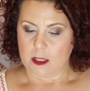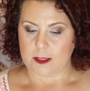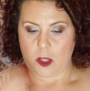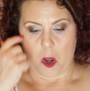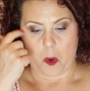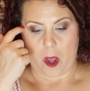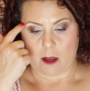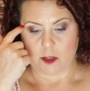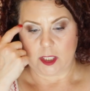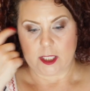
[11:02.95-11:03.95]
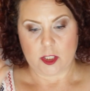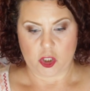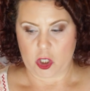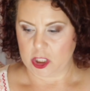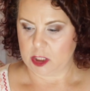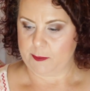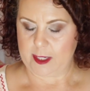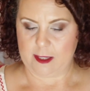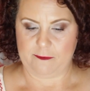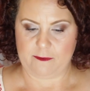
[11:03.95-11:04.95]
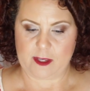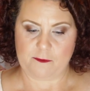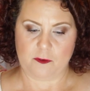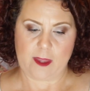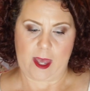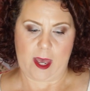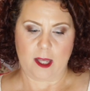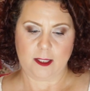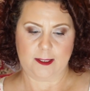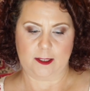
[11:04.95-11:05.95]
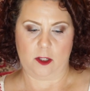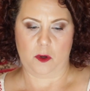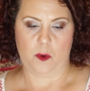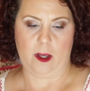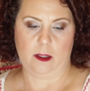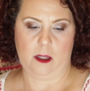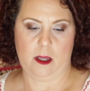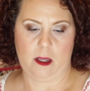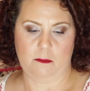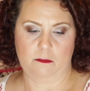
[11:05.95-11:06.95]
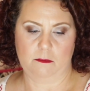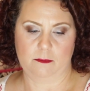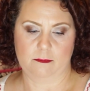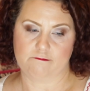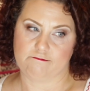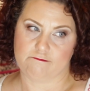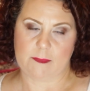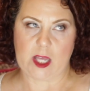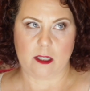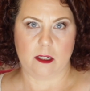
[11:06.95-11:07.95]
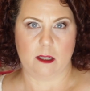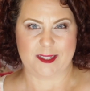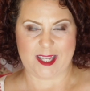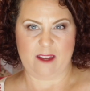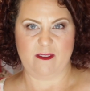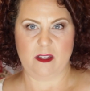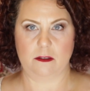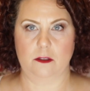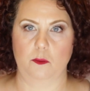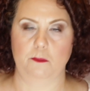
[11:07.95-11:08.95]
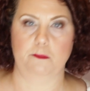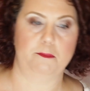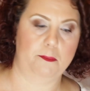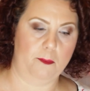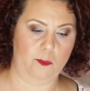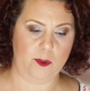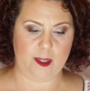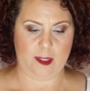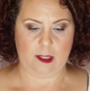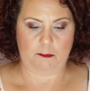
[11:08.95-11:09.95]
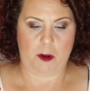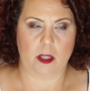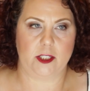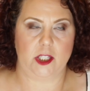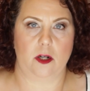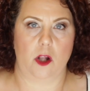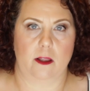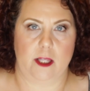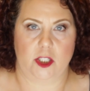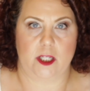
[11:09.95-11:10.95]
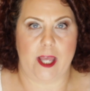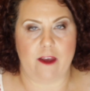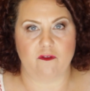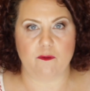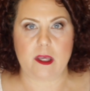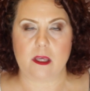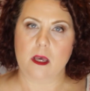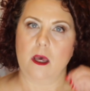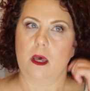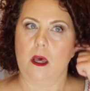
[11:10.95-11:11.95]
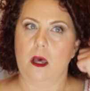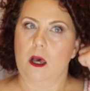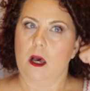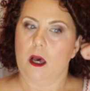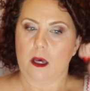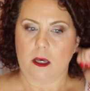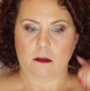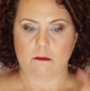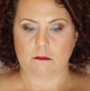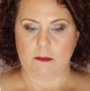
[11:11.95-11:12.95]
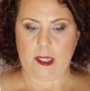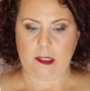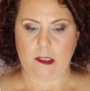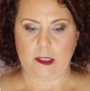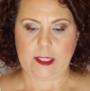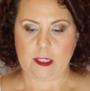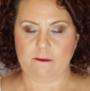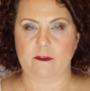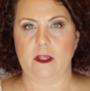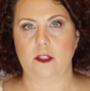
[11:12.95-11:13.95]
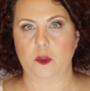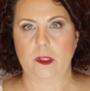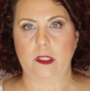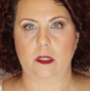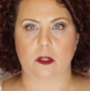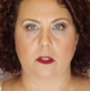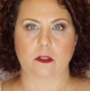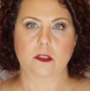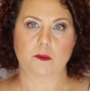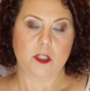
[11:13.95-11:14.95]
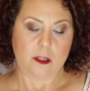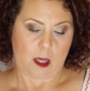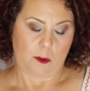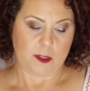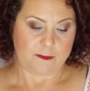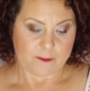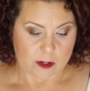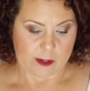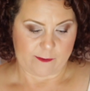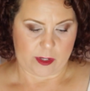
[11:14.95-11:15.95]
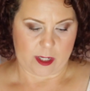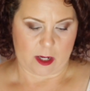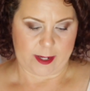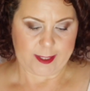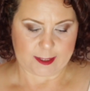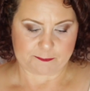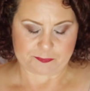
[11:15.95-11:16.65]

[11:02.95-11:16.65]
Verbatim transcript: So um, she didn't charge me the fee for that. So um, I ended up saving with the polishing cloth that she gave me um, and the cleaning fee $20, which I thought was very, very nice.